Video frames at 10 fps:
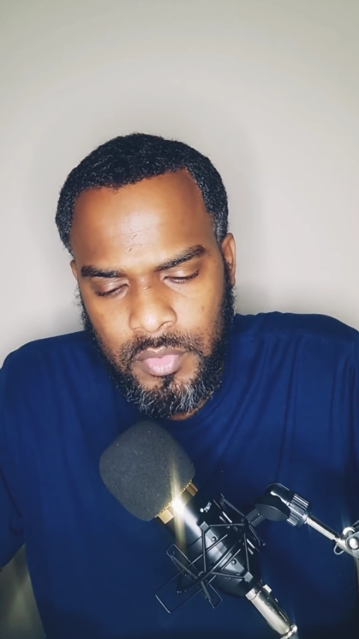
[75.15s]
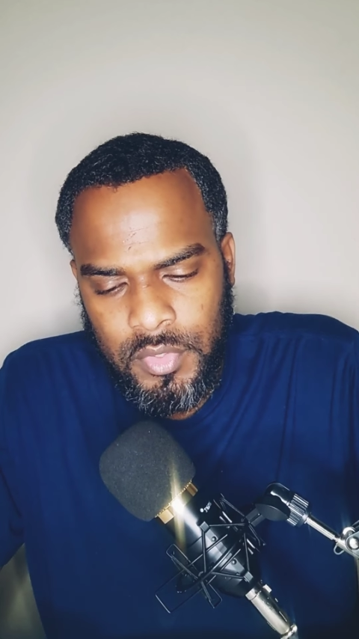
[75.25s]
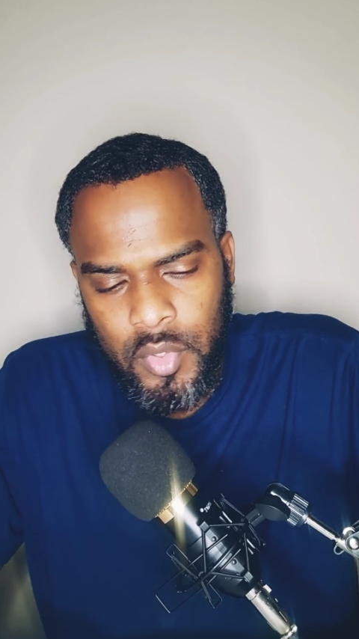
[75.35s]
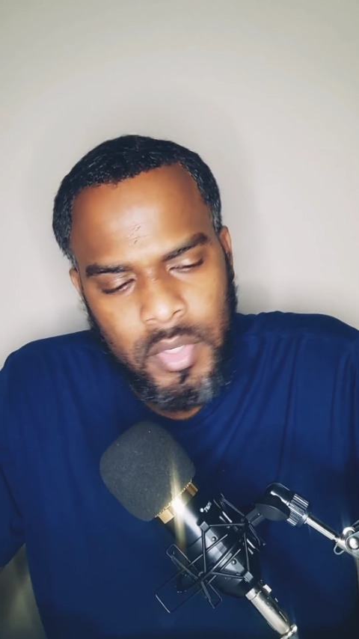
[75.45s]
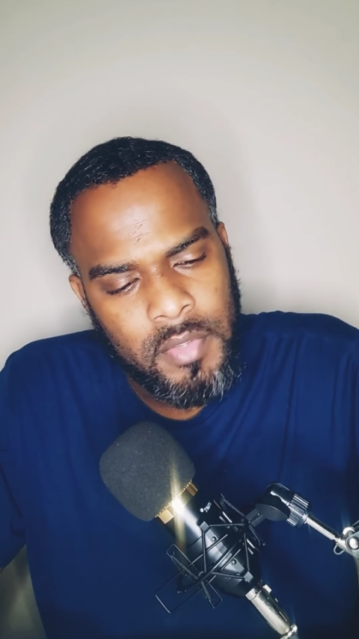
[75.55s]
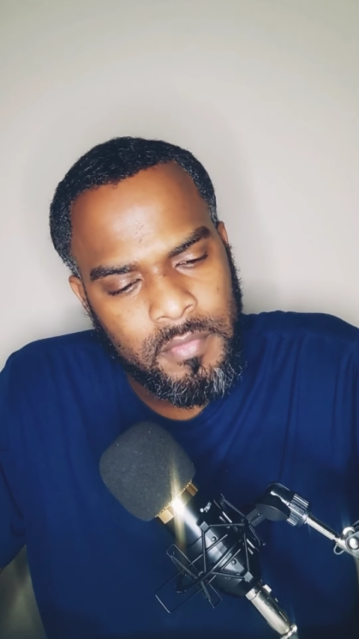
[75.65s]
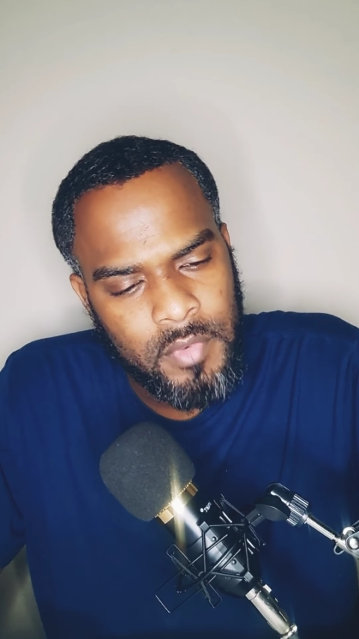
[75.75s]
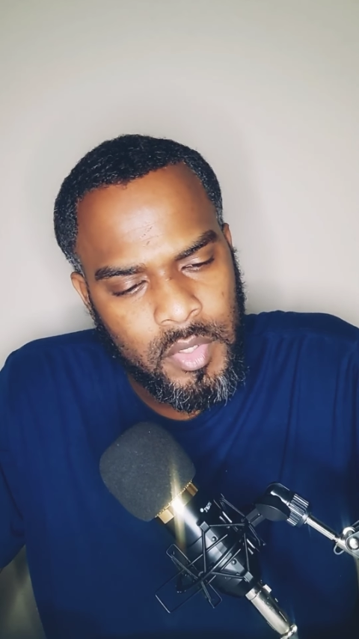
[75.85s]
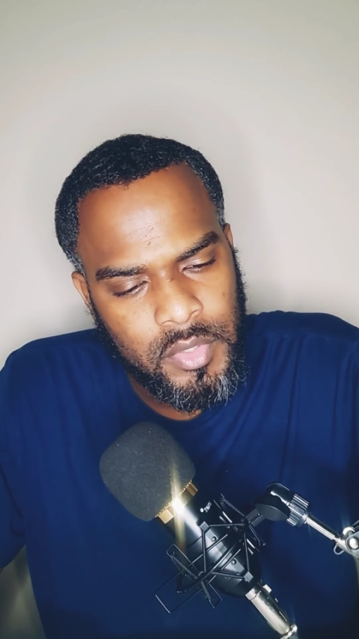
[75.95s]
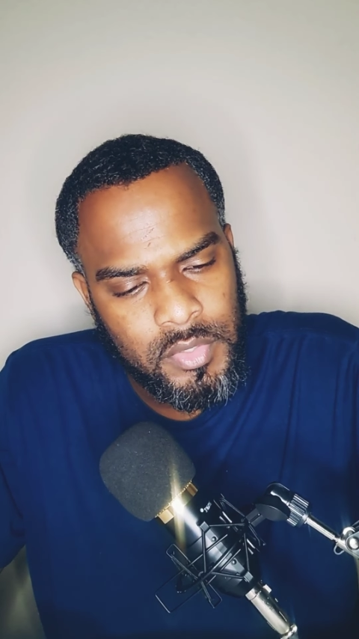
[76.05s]
starting at
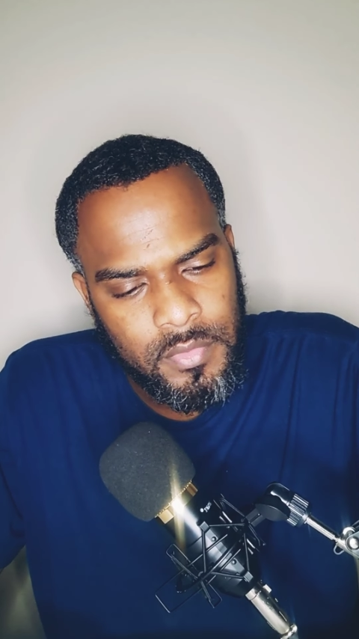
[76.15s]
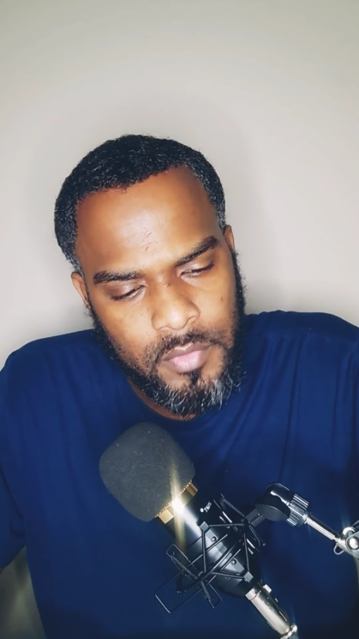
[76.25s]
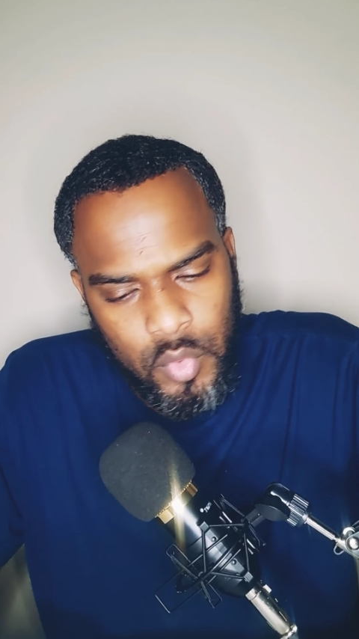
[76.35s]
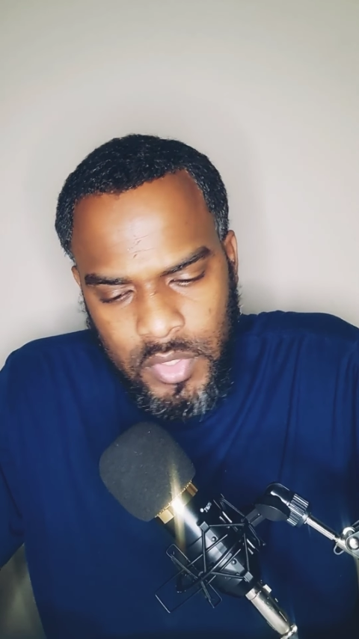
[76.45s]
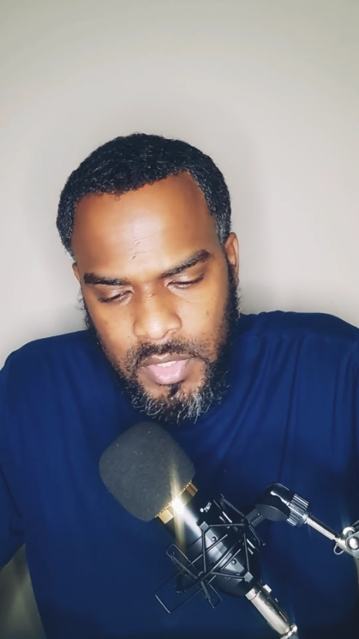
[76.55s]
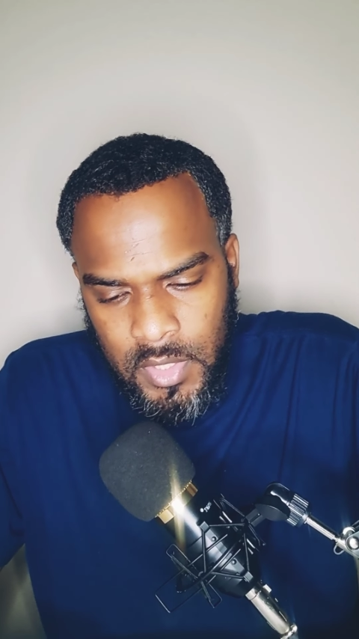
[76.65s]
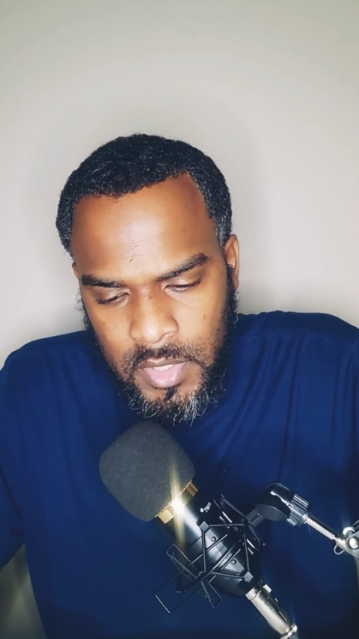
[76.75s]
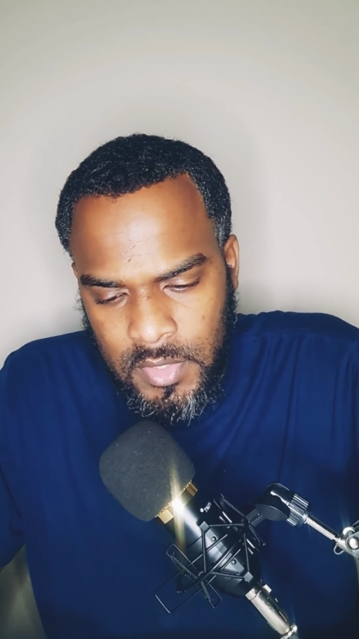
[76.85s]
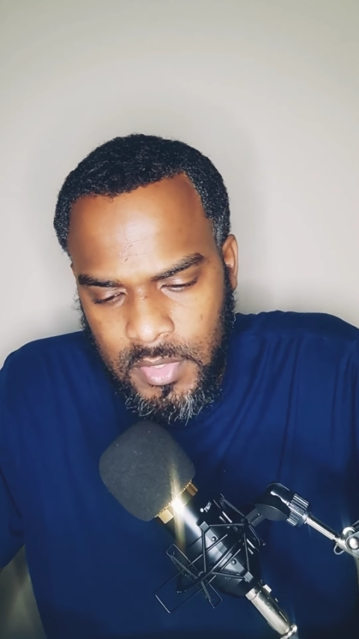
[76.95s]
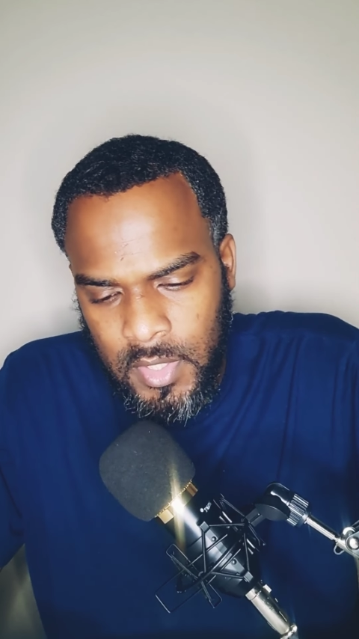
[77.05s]
verse 14. It
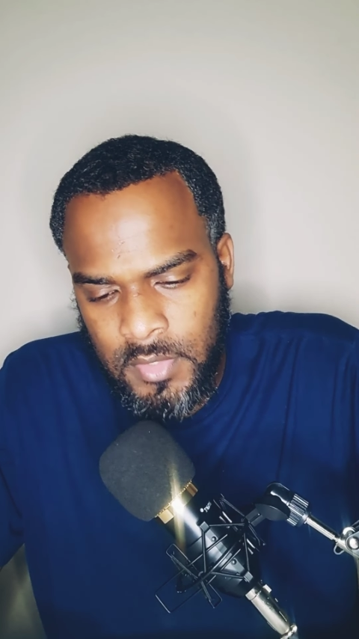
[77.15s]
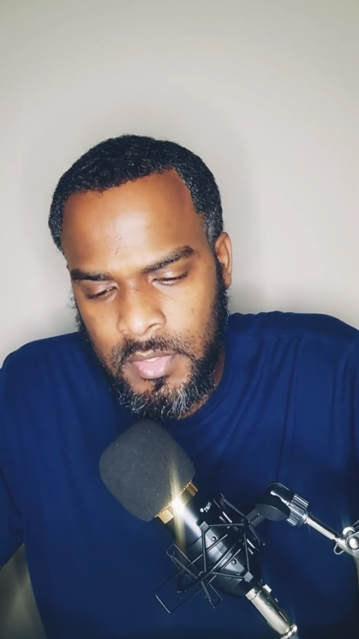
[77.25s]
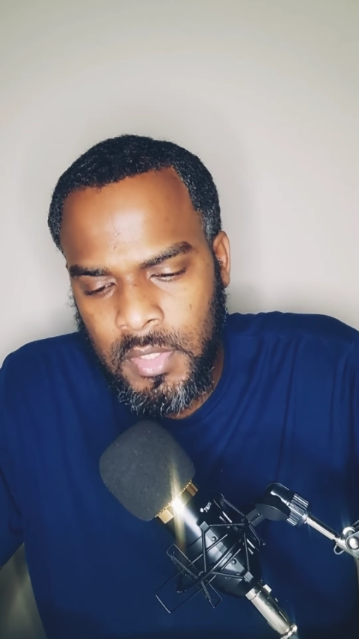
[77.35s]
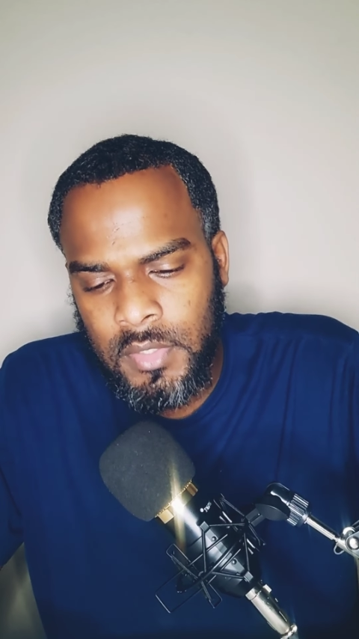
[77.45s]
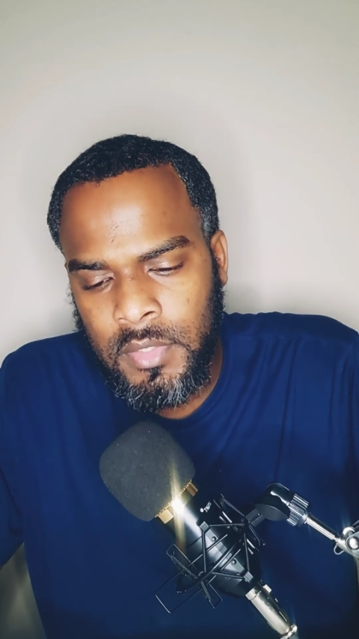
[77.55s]
says this